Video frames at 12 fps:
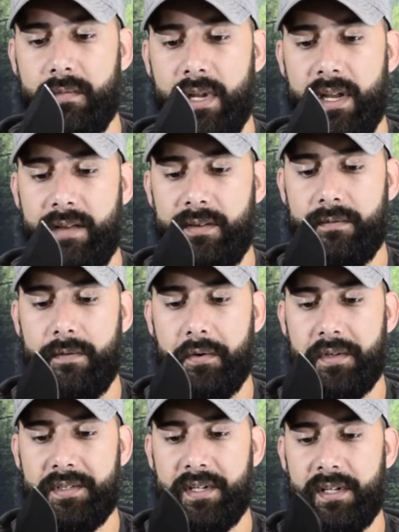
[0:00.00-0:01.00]
and having
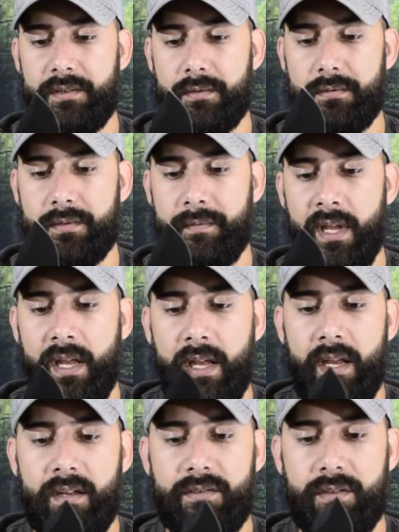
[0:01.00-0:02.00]
focusing issues.
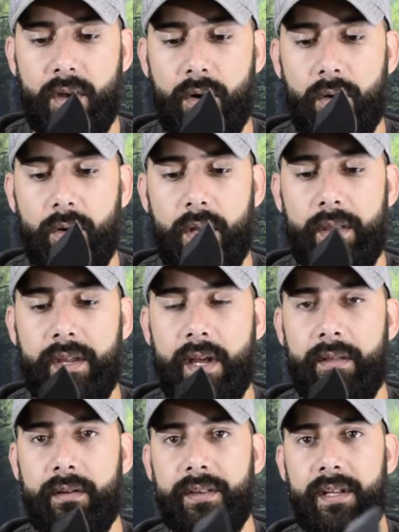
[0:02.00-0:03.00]
So the
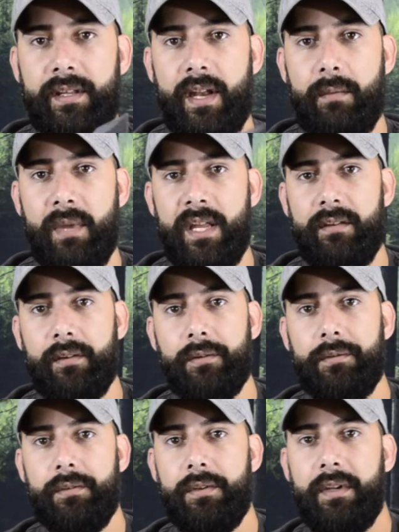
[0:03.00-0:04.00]
other thing that I may
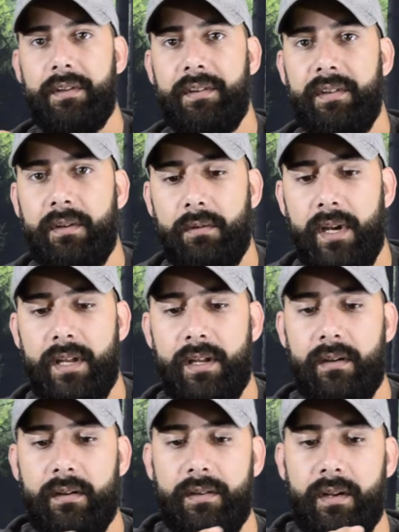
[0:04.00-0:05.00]
do, you can see right
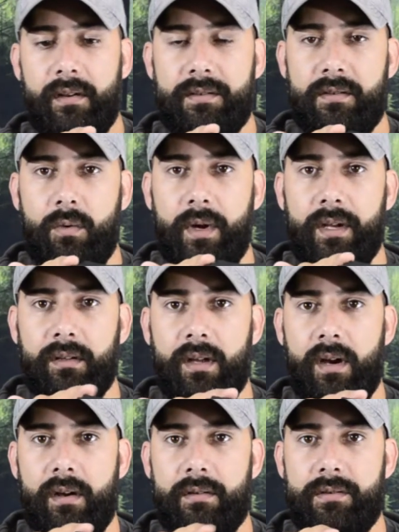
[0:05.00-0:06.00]
here there's quite a
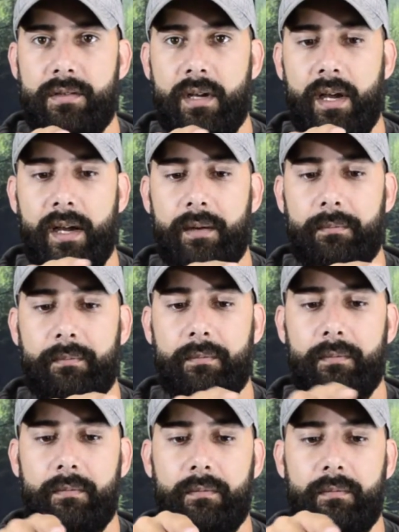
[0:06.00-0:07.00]
large
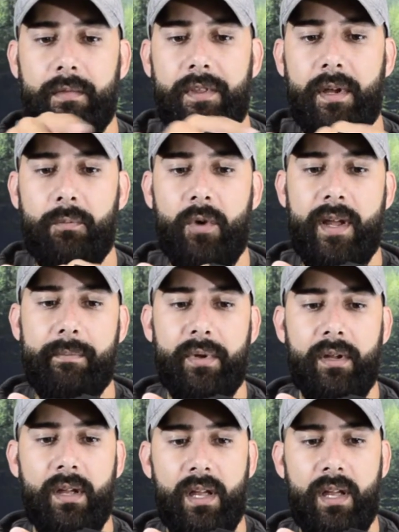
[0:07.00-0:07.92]
thumb ramp.